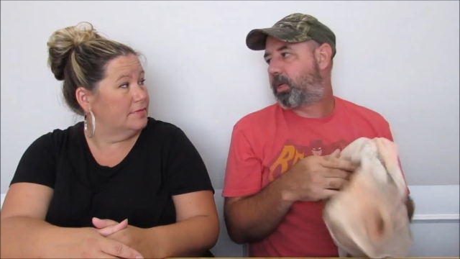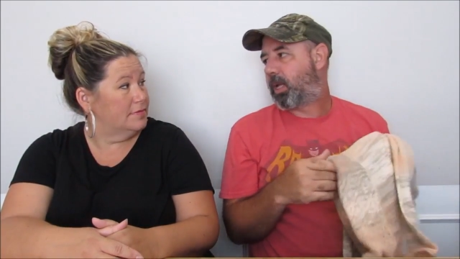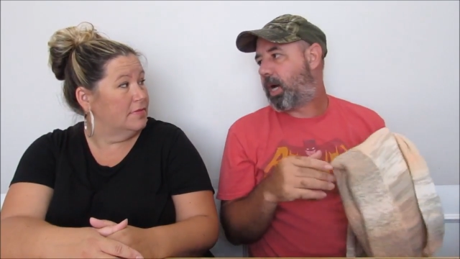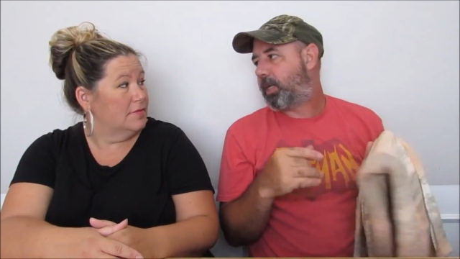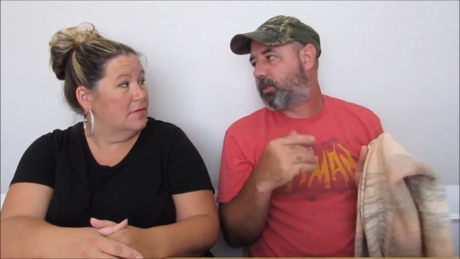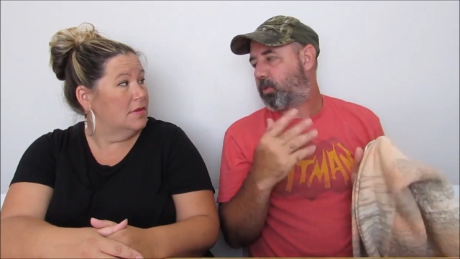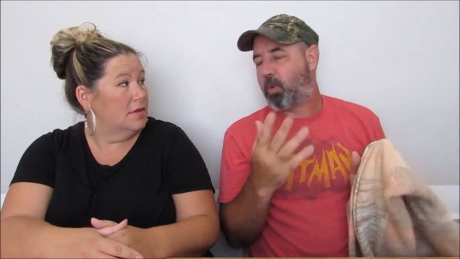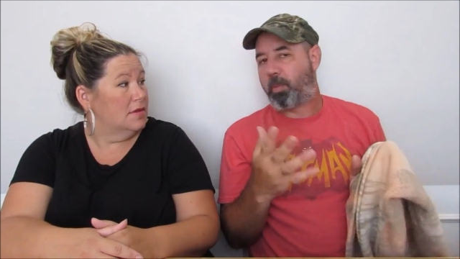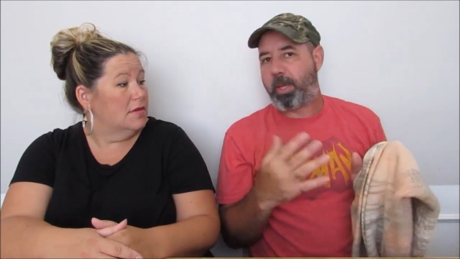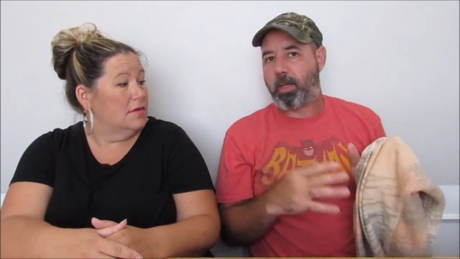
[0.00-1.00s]
Speaker 1: in lots, so
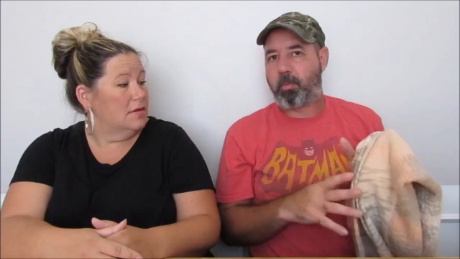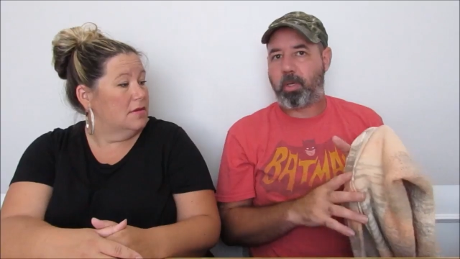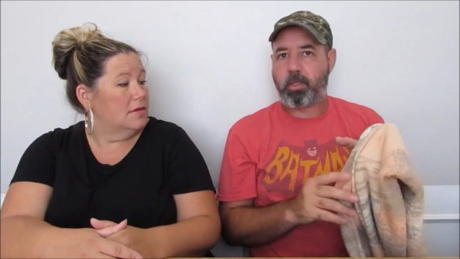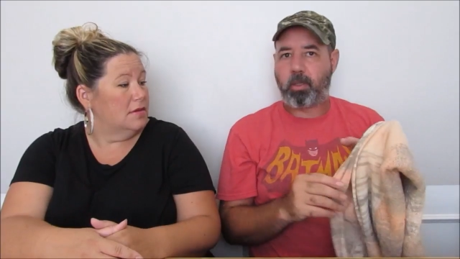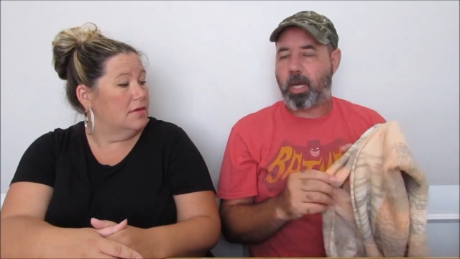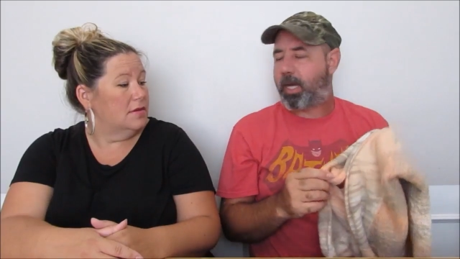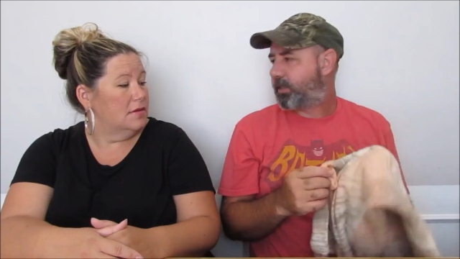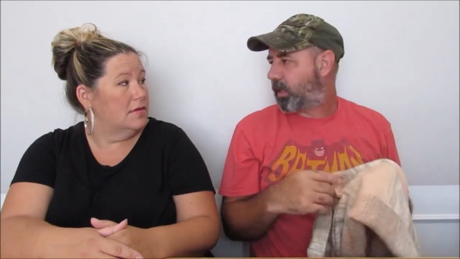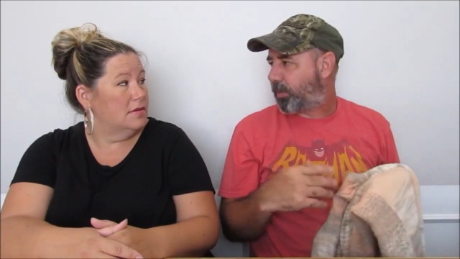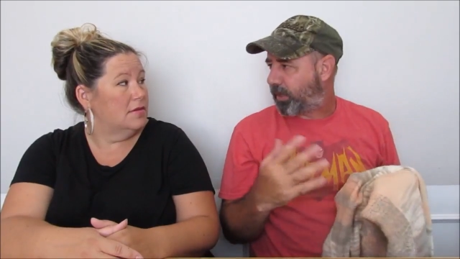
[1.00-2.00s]
we'll make a bunch of
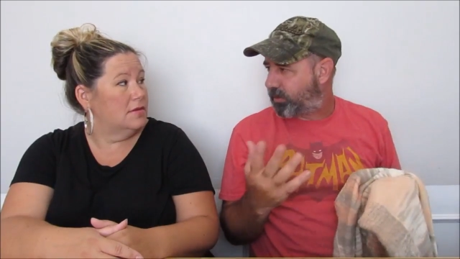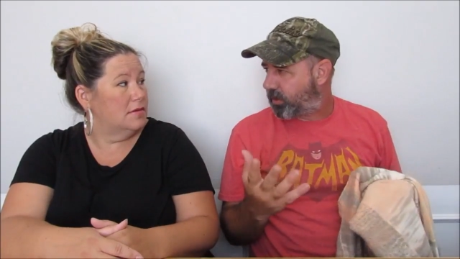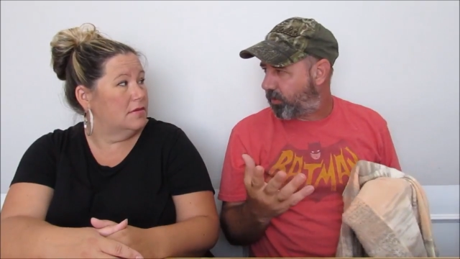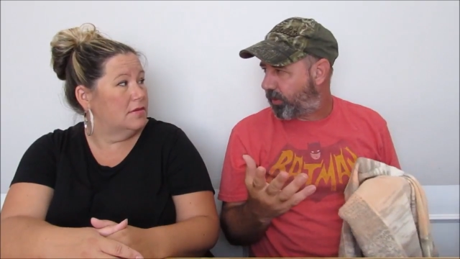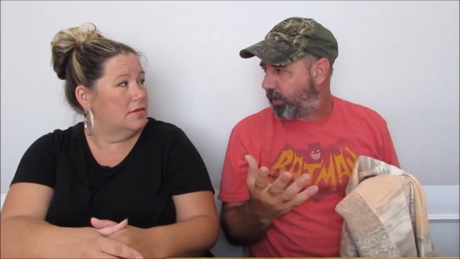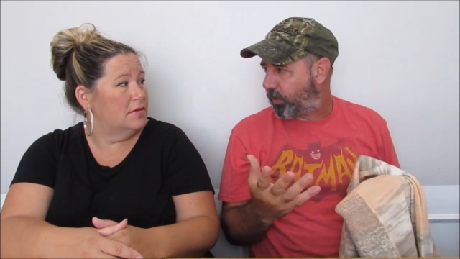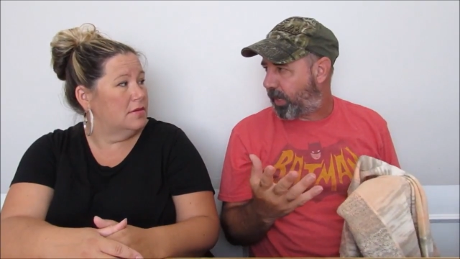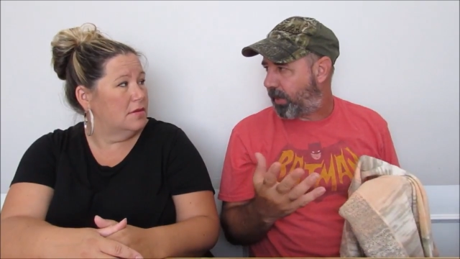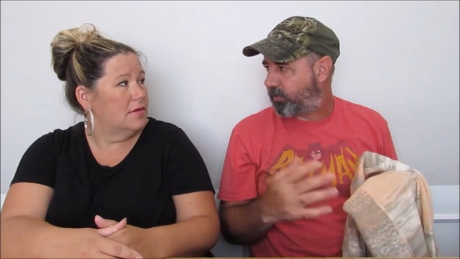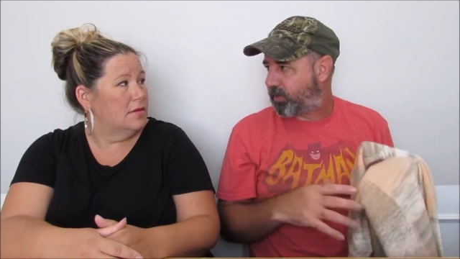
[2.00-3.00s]
lots up. I still think we
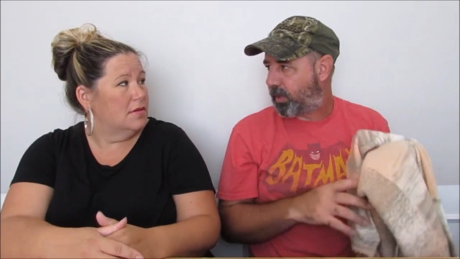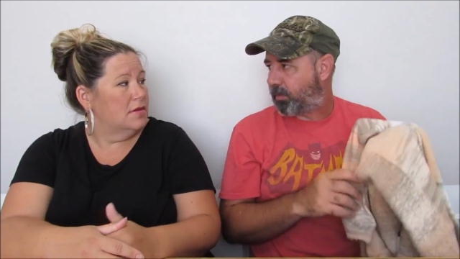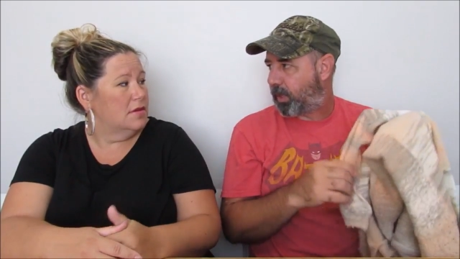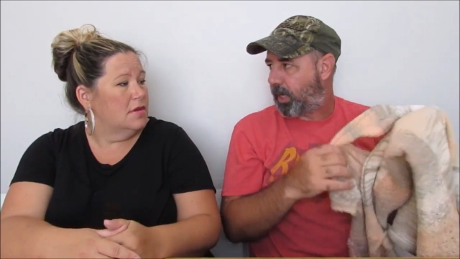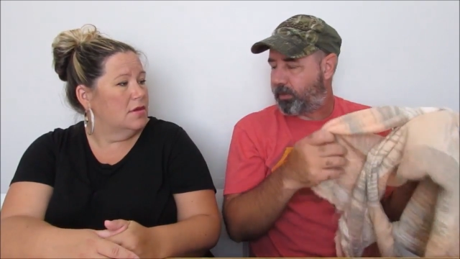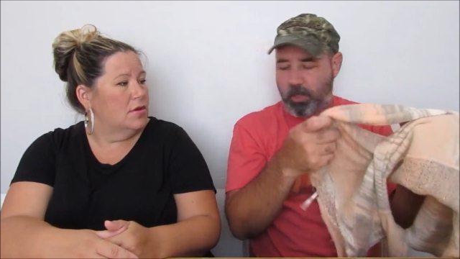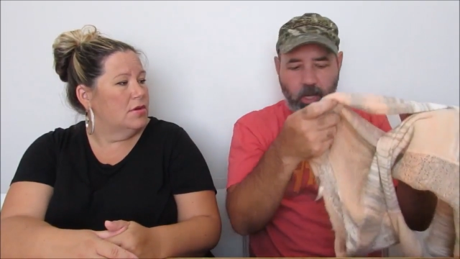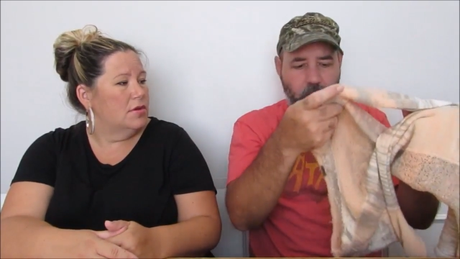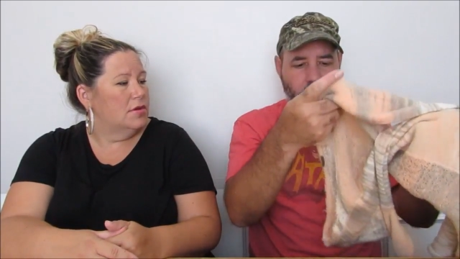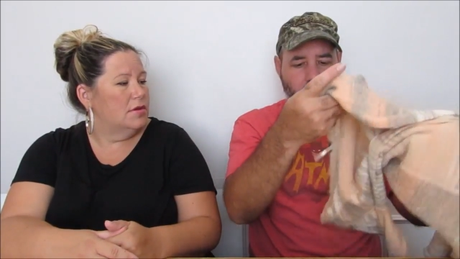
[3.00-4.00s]
have some lots
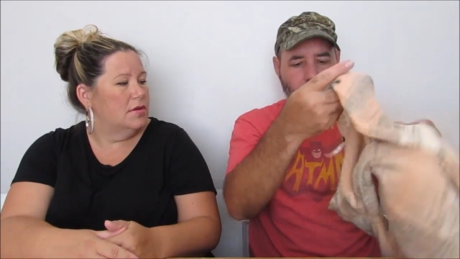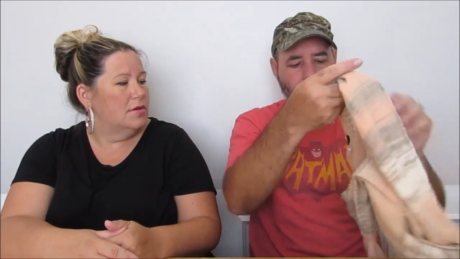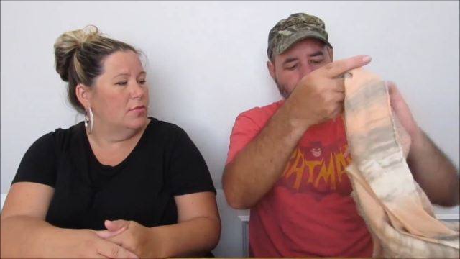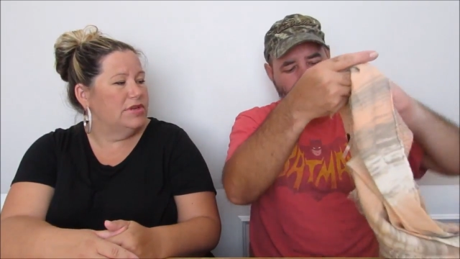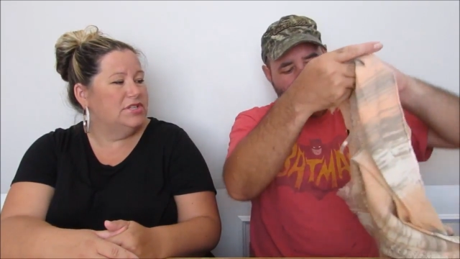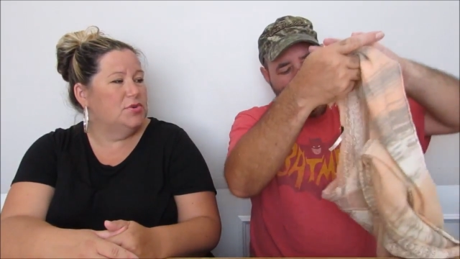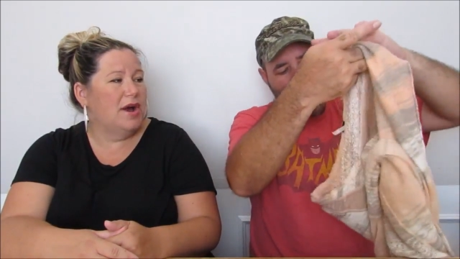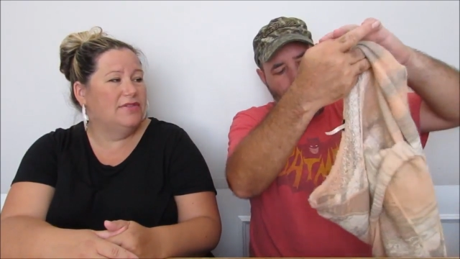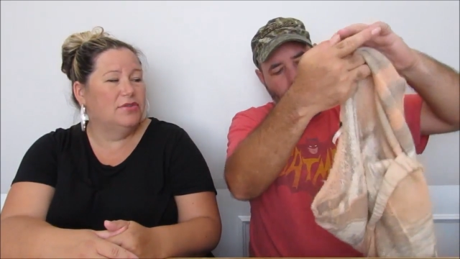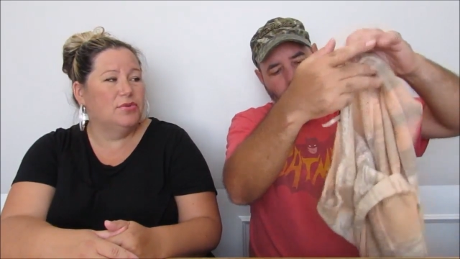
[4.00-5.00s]
on.
Speaker 2: We do. We'll
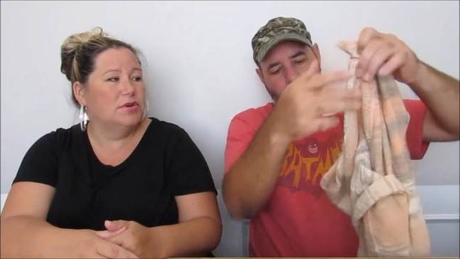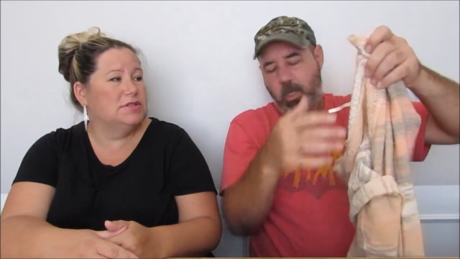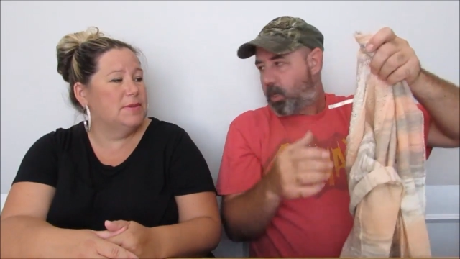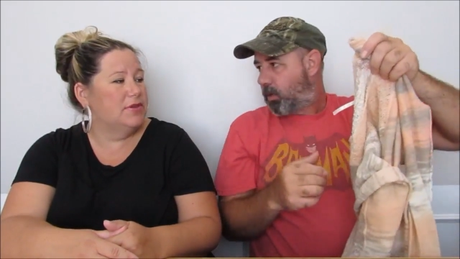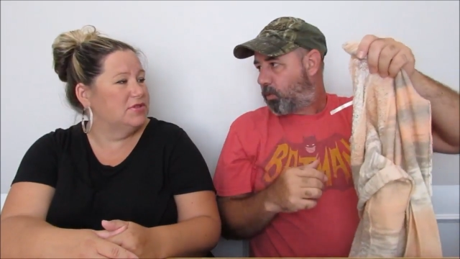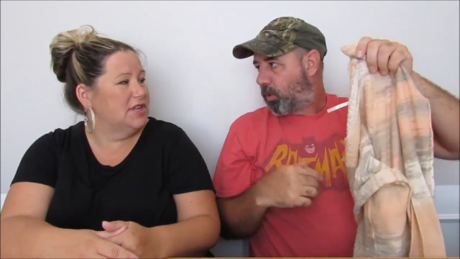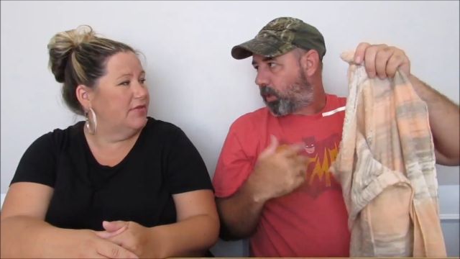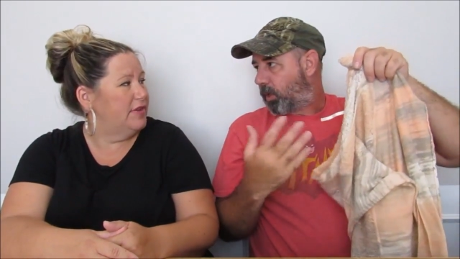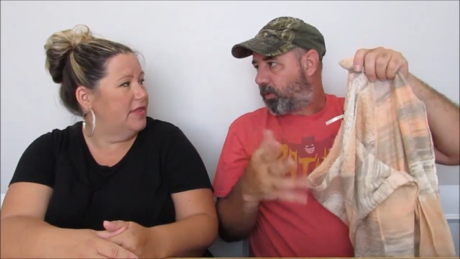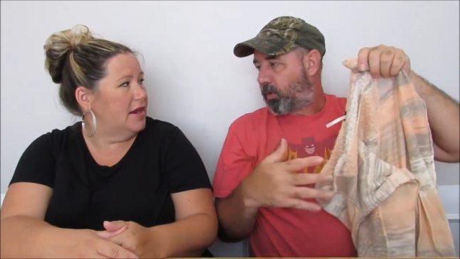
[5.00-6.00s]
have to throw some other
Speaker 1: stuff
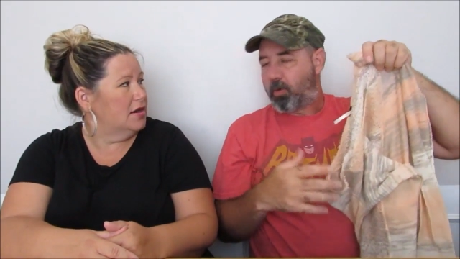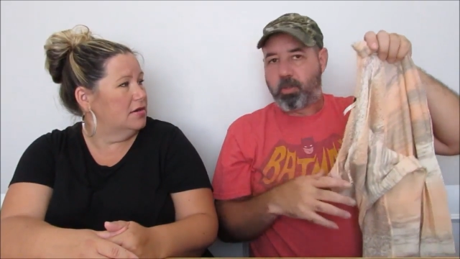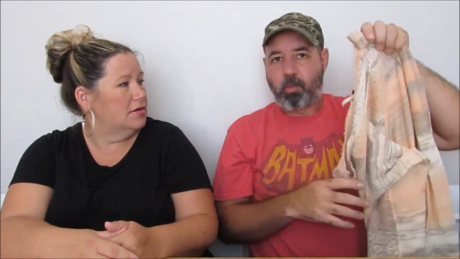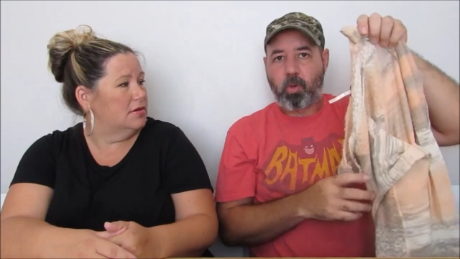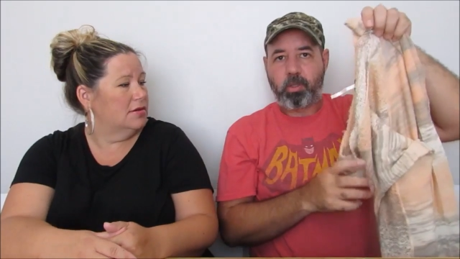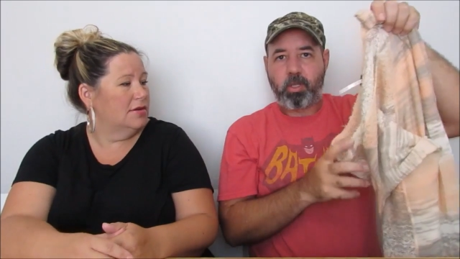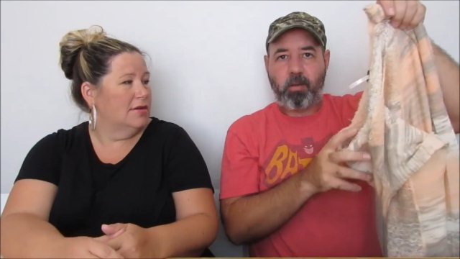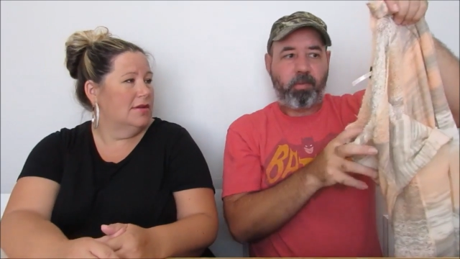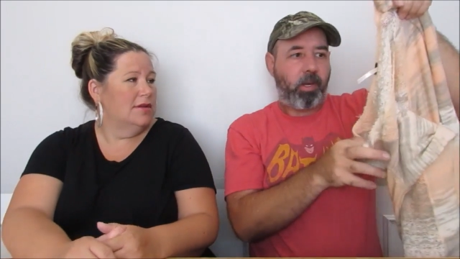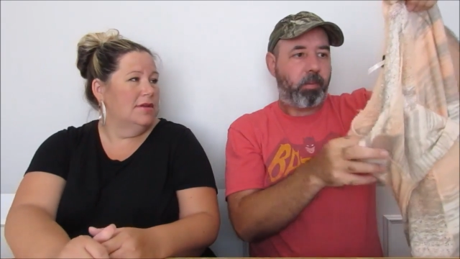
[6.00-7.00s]
in there. We're going to throw some more
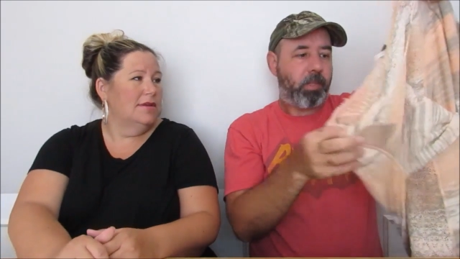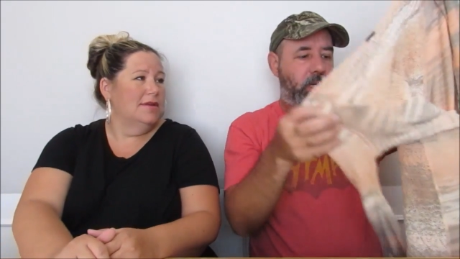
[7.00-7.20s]
stuff in them to